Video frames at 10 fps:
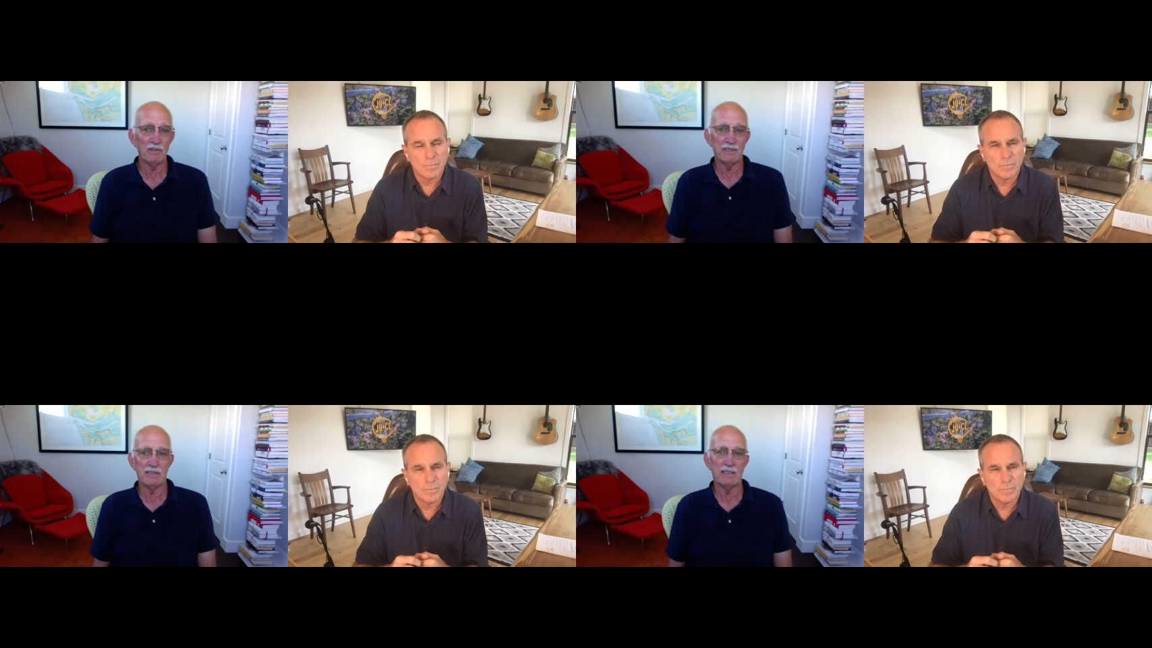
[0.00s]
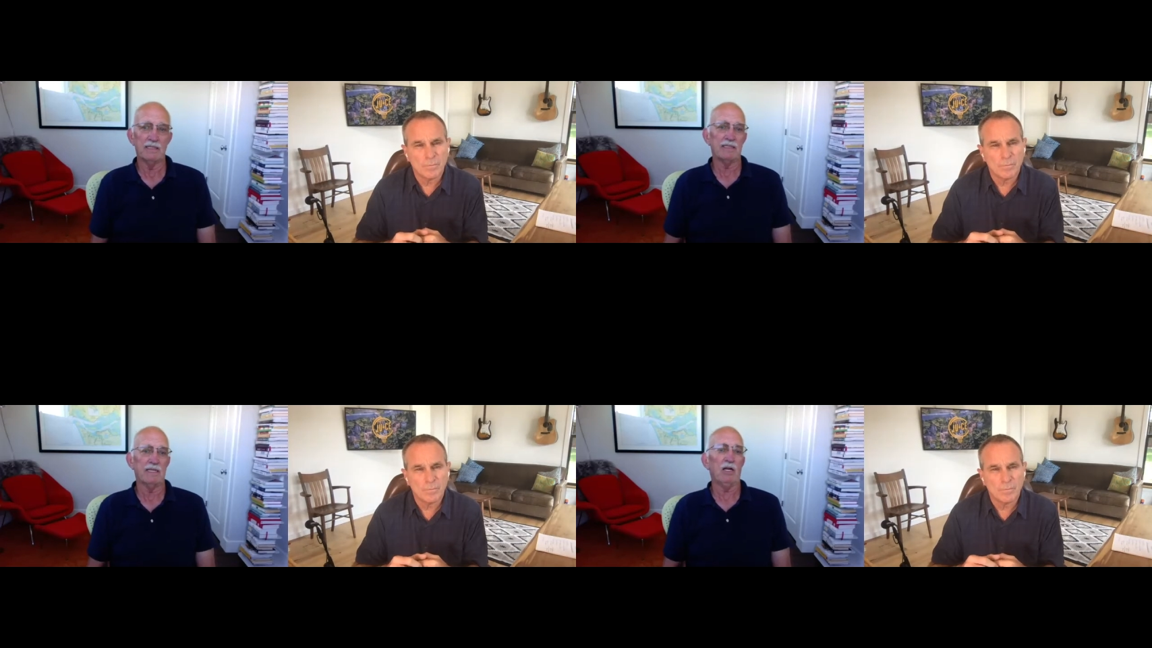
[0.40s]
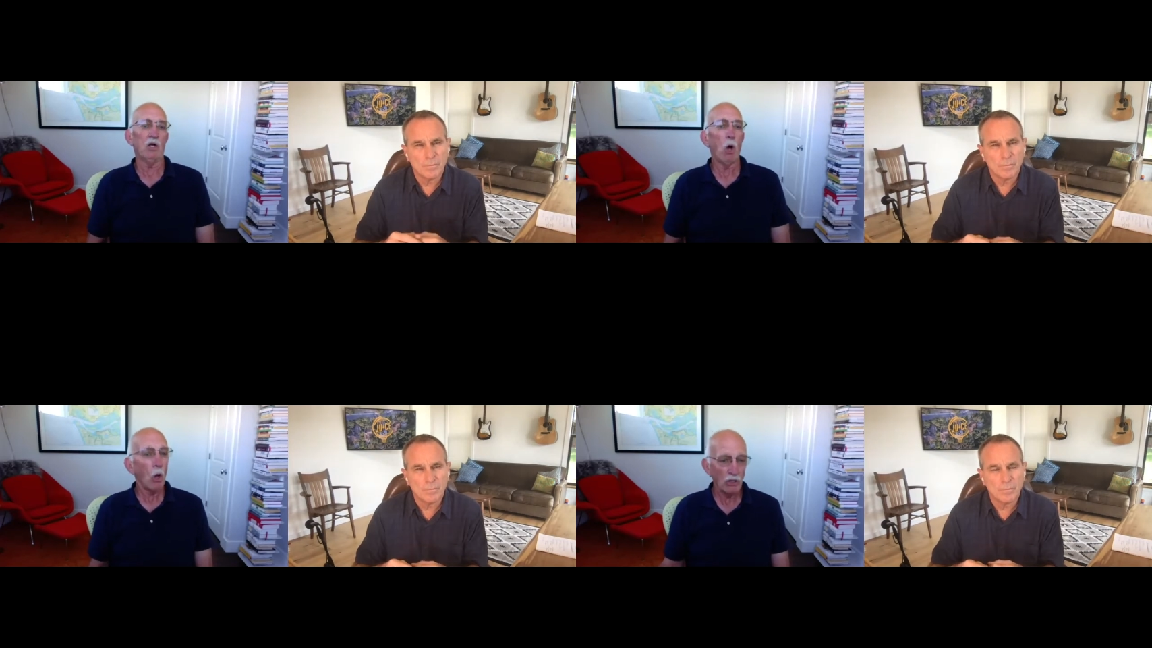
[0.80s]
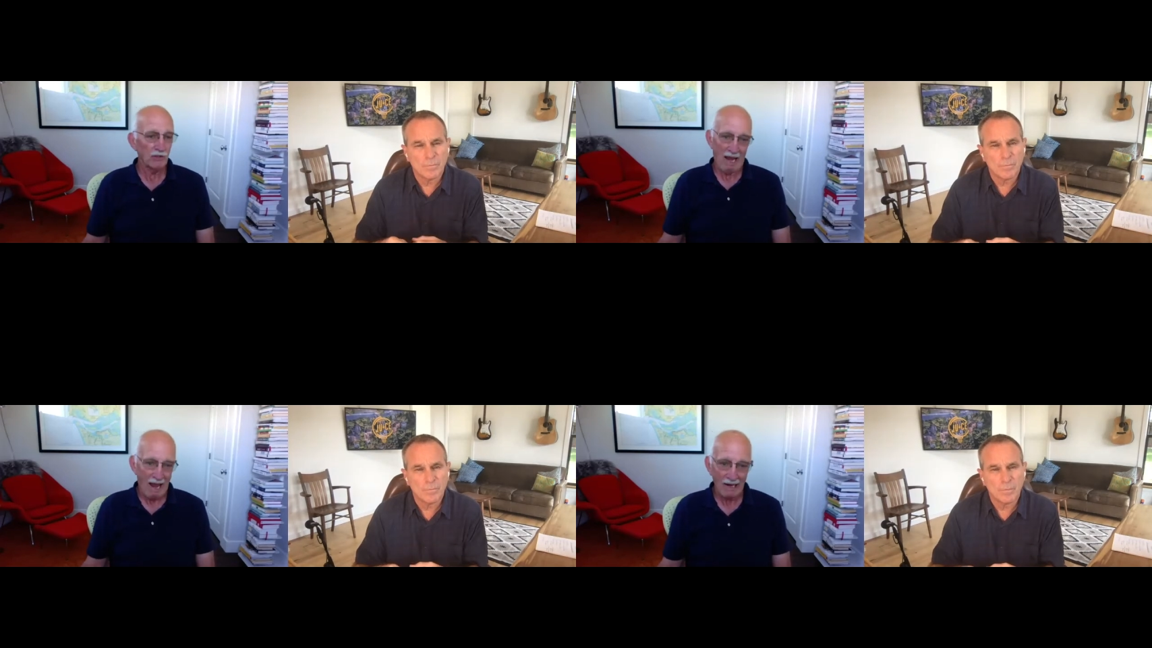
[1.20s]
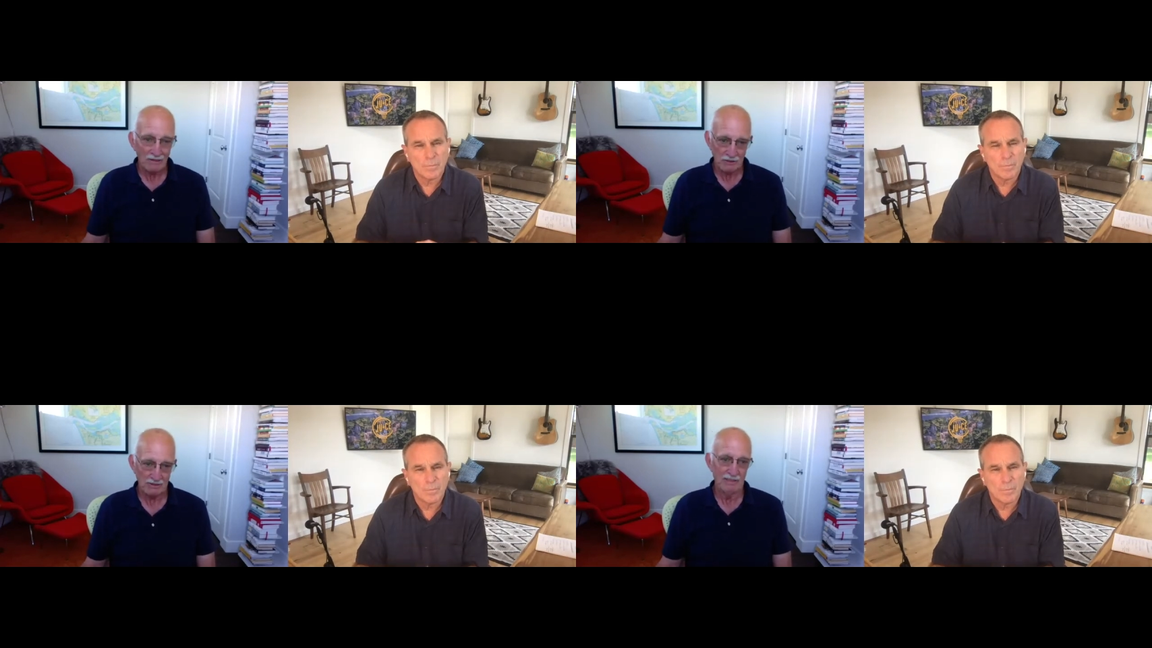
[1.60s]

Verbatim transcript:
Speaker 1: seeing it as a call to action